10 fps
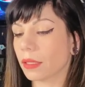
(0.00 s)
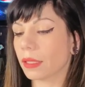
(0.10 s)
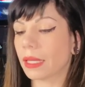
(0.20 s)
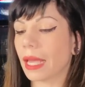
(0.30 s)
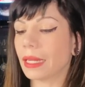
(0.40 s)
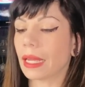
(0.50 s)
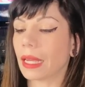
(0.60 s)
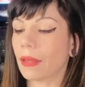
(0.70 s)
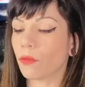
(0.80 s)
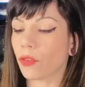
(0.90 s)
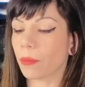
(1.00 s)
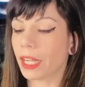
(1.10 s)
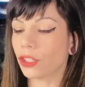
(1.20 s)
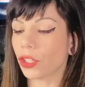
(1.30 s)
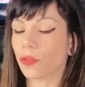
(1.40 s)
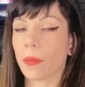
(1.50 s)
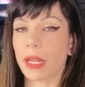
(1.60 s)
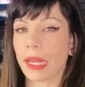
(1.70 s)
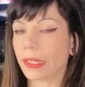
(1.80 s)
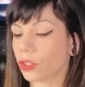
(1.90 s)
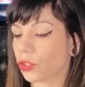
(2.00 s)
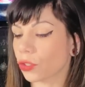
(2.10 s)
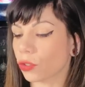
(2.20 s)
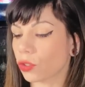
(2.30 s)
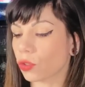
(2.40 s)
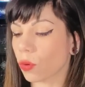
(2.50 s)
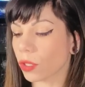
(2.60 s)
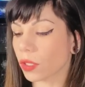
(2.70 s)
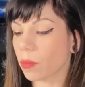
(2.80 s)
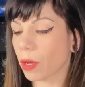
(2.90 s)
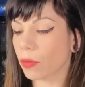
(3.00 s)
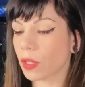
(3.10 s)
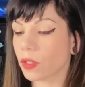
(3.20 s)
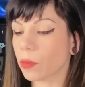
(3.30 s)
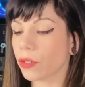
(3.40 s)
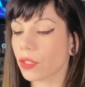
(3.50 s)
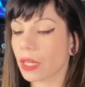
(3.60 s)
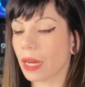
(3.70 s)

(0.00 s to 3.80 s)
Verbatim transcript: gaining information from an external source about this person.